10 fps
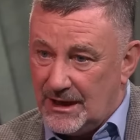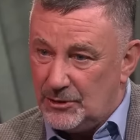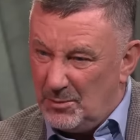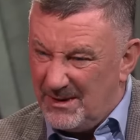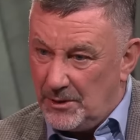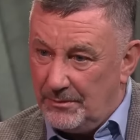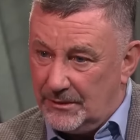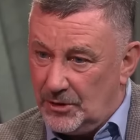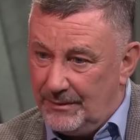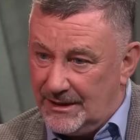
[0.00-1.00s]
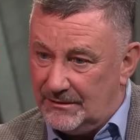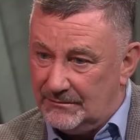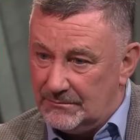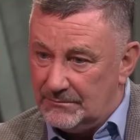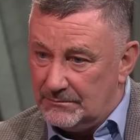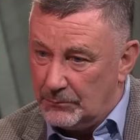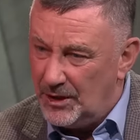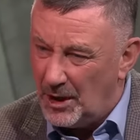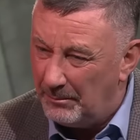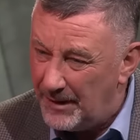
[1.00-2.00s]
And you're making
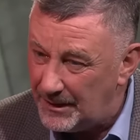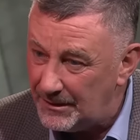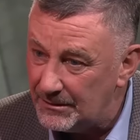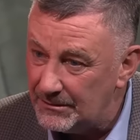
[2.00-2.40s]
money on me.